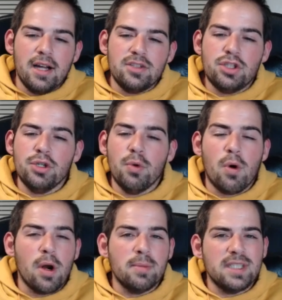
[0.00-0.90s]
2
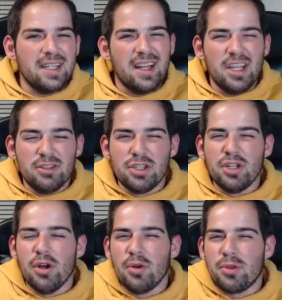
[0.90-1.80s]
orbs, and you should
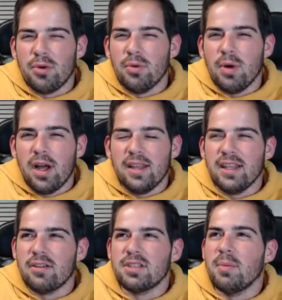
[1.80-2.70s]
go through, I
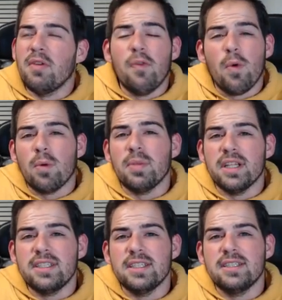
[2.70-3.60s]
think there's gonna be 4
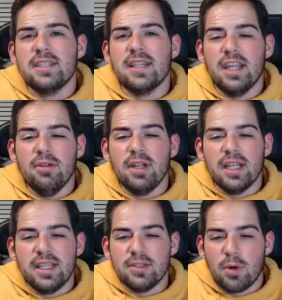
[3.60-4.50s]
blitzes that you can
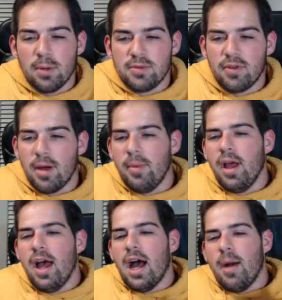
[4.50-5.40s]
get these orbs from.
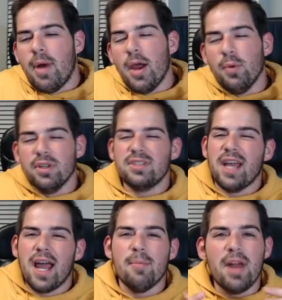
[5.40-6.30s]
I will
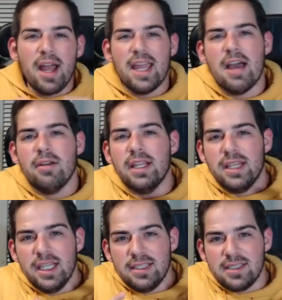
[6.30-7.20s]
say I'm not counting
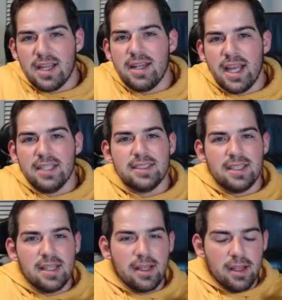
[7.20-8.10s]
the Sunday
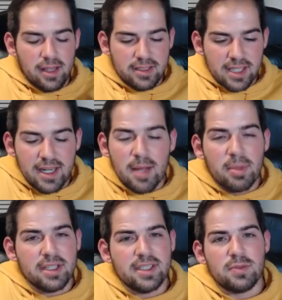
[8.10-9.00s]

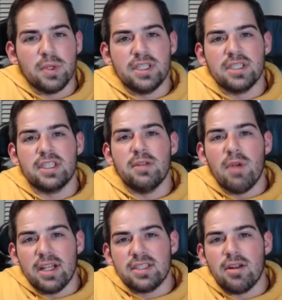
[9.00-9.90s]
blitzes, which is the
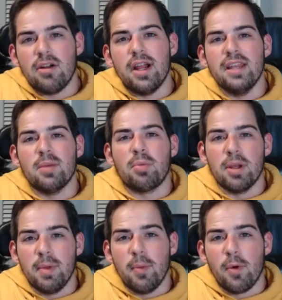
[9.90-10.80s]
Red Star and the
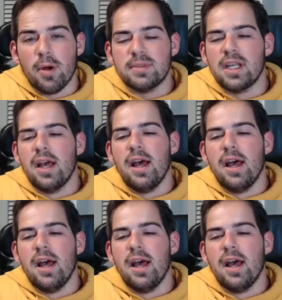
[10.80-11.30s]
premium orbs.